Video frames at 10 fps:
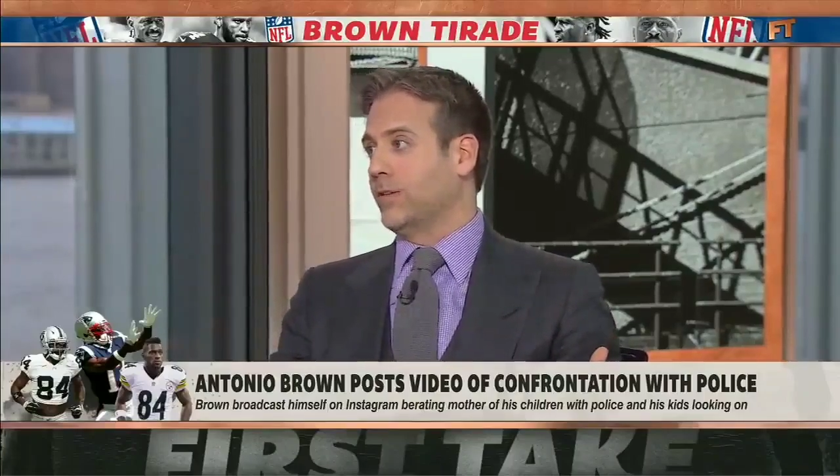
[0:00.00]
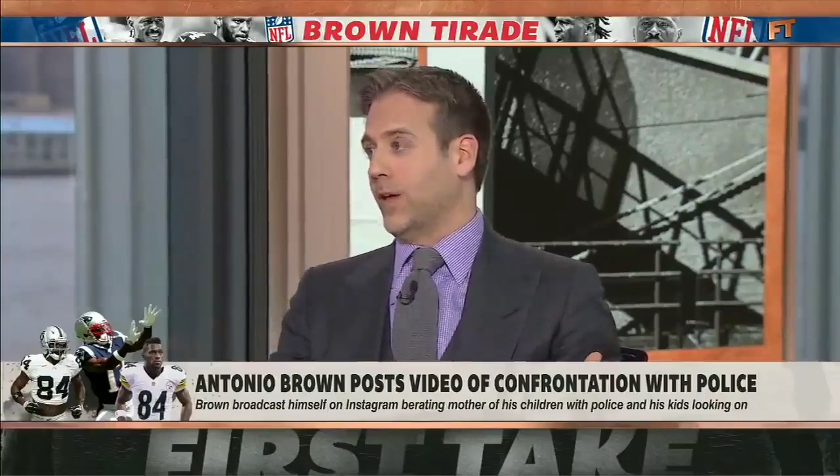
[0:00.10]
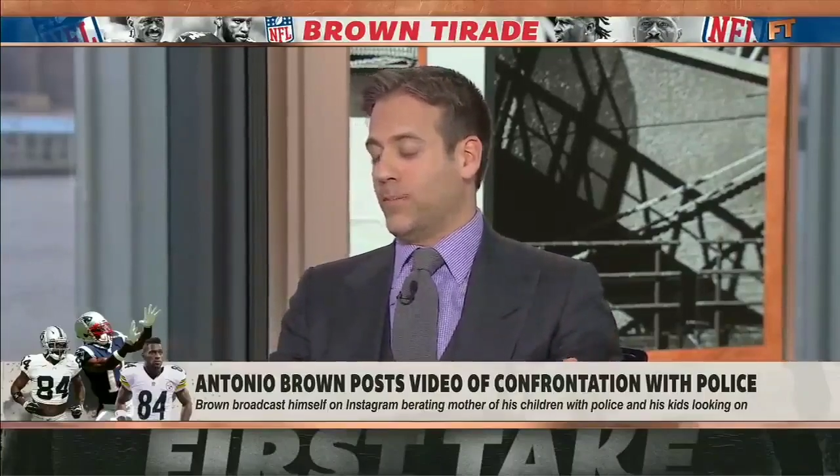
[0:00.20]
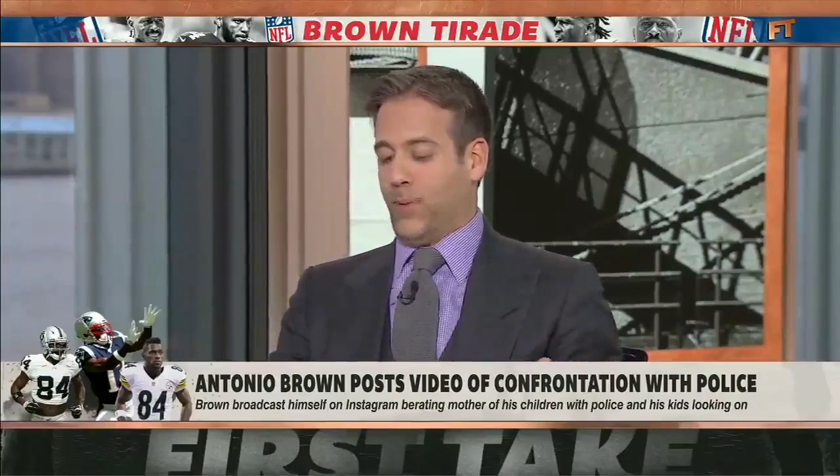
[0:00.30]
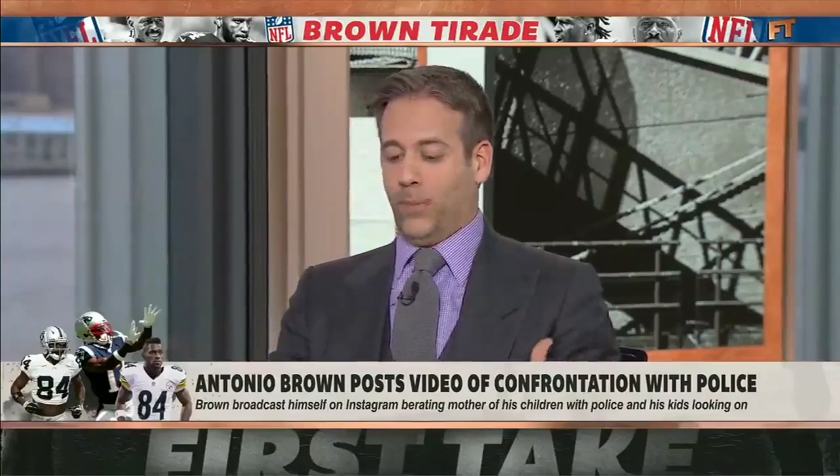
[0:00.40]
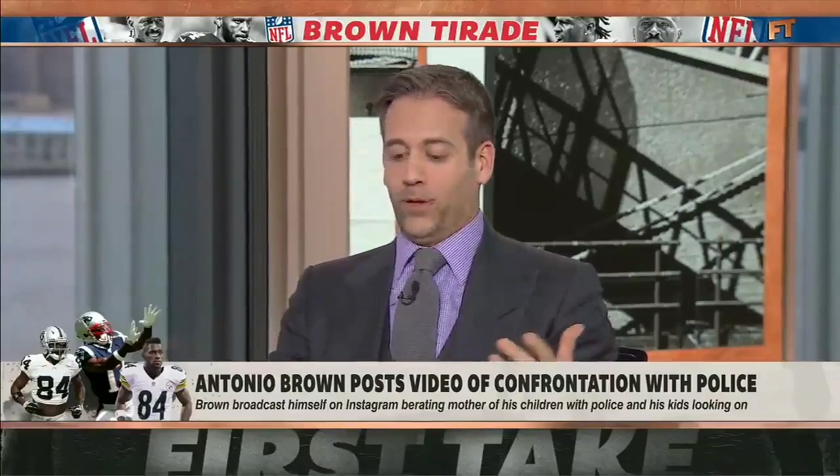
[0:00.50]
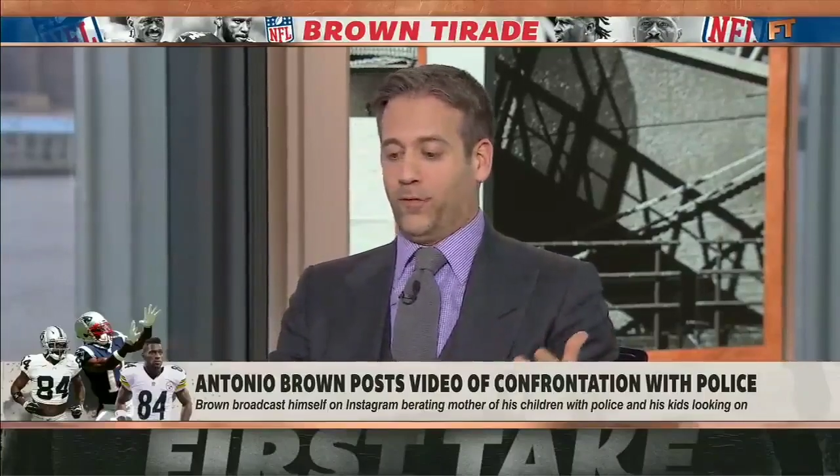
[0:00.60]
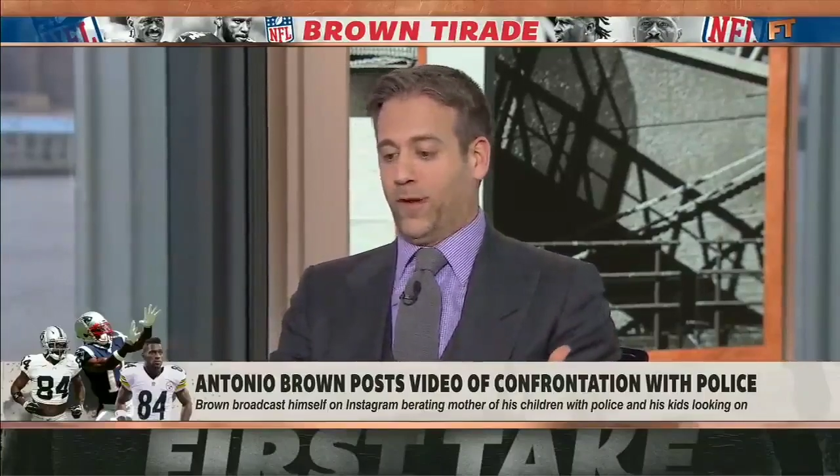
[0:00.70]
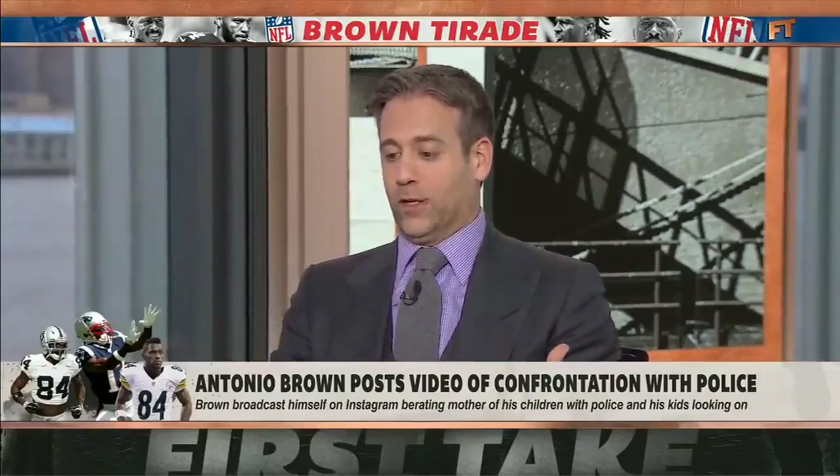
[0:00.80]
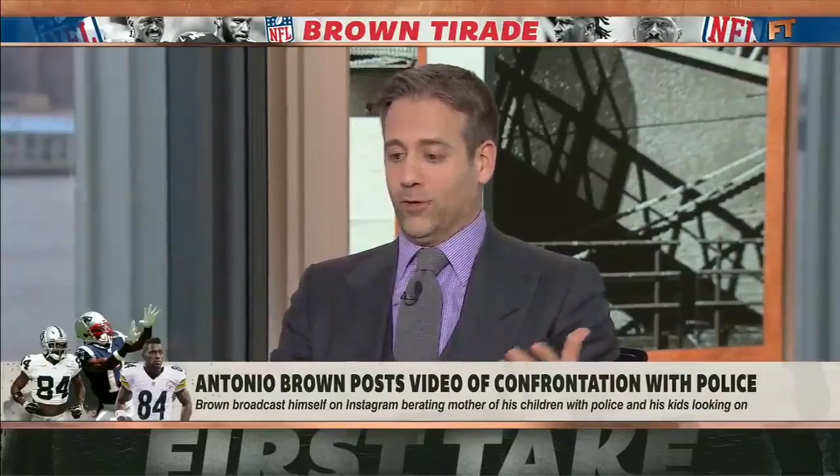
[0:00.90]
a public
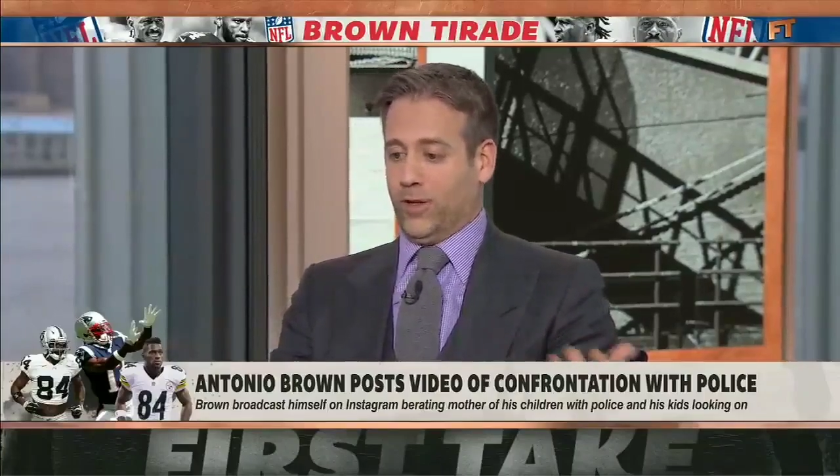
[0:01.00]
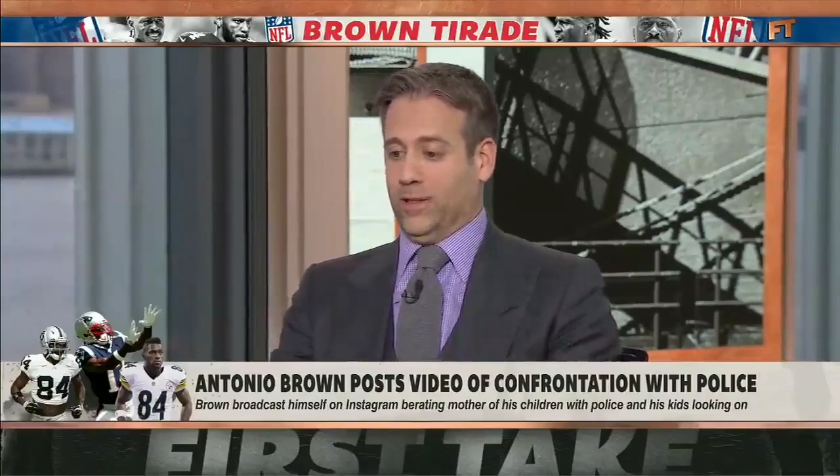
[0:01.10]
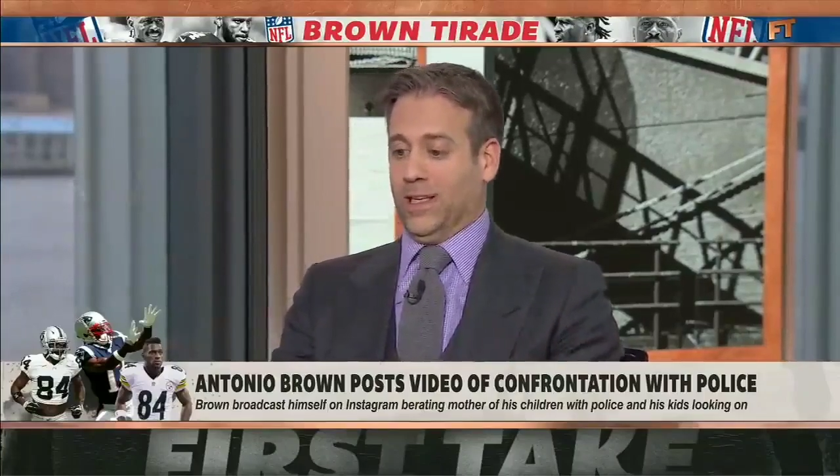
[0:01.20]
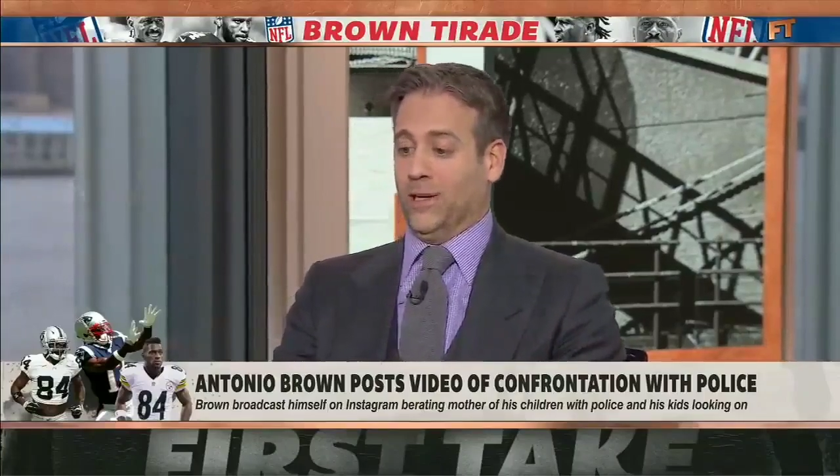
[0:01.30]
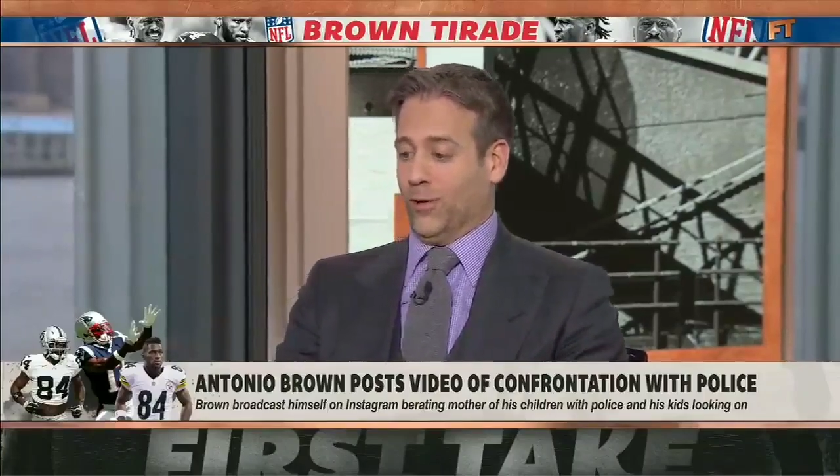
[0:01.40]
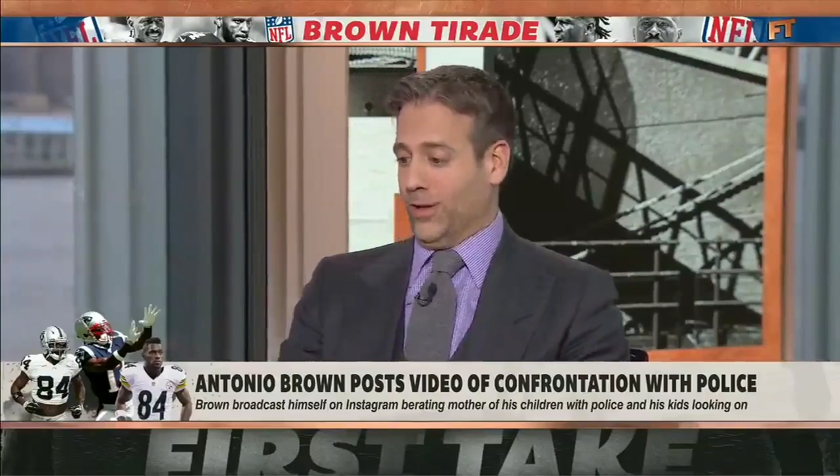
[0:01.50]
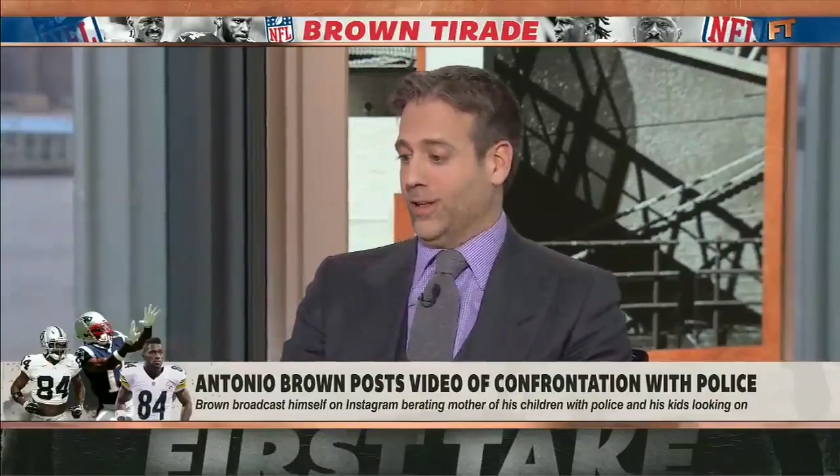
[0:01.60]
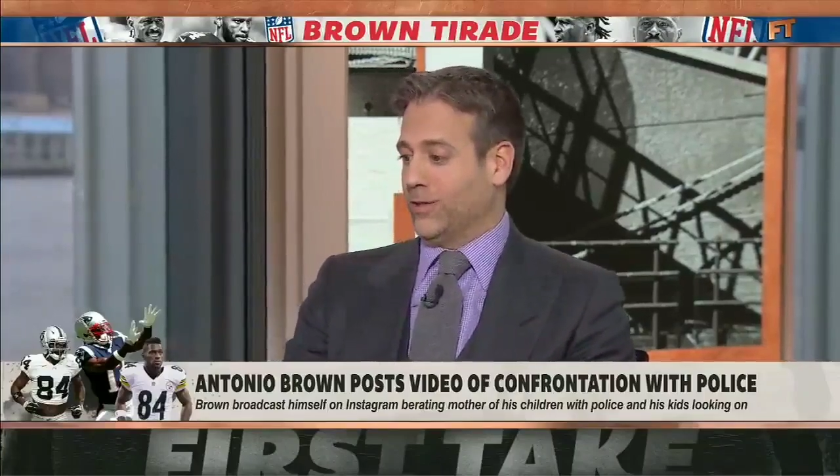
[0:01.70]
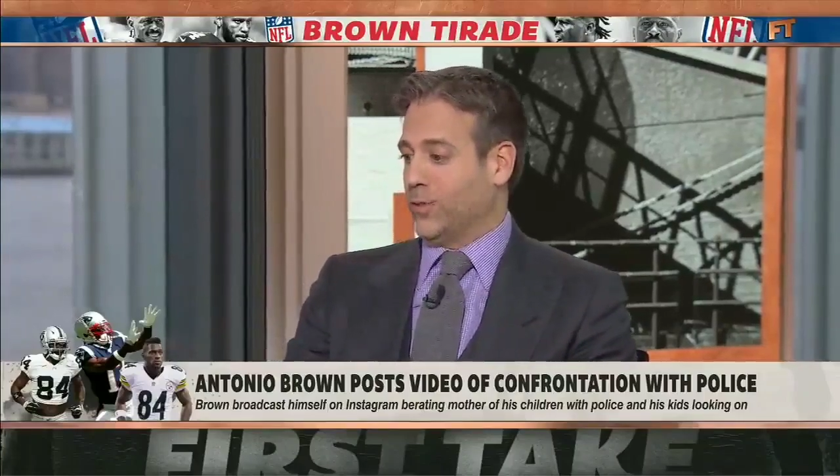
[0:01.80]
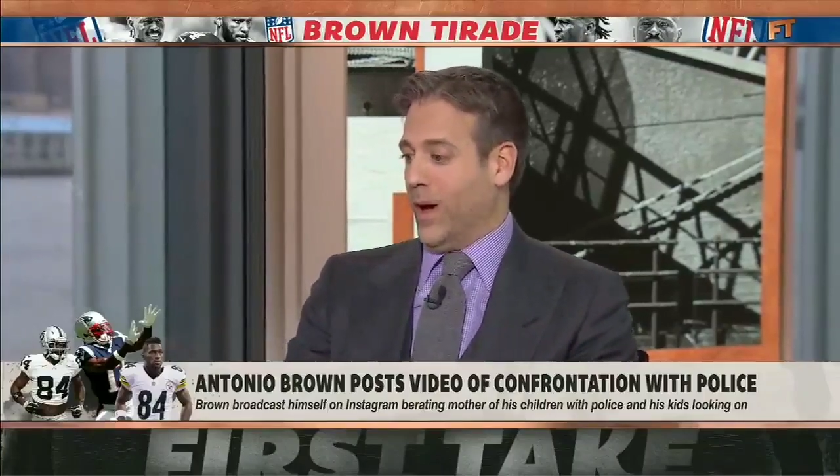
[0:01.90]
figure and a leader
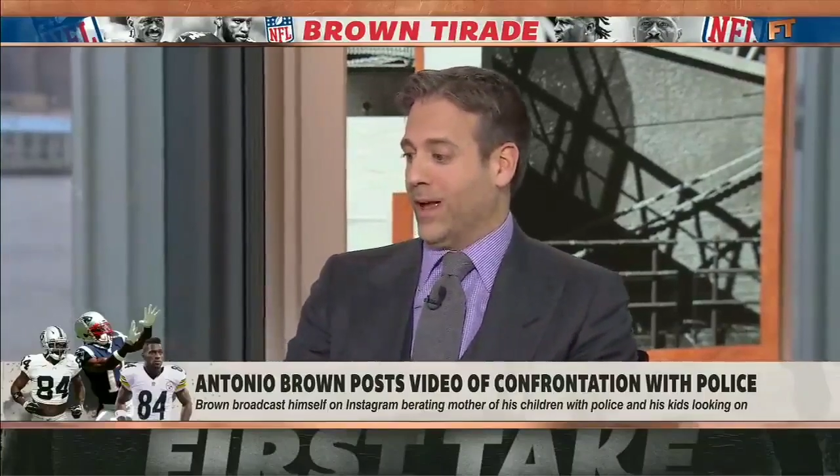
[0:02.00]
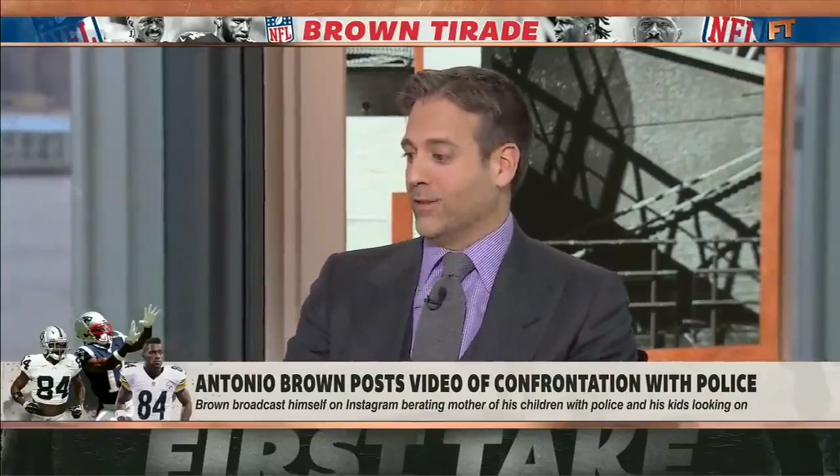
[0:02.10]
in this way.